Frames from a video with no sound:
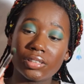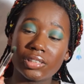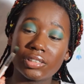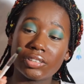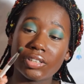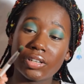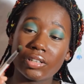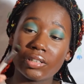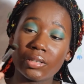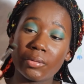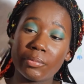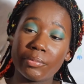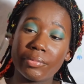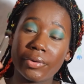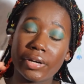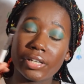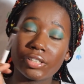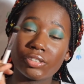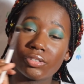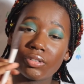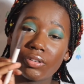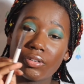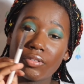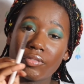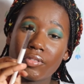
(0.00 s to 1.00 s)
Turn the
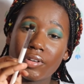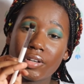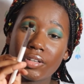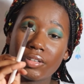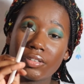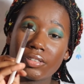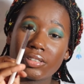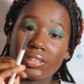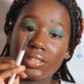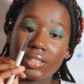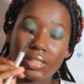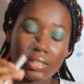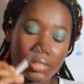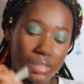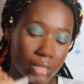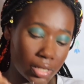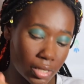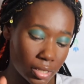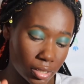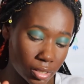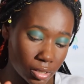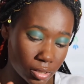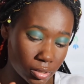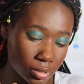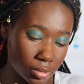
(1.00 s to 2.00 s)
brush over and use this
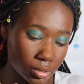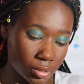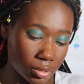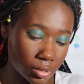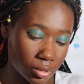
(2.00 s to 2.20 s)
side.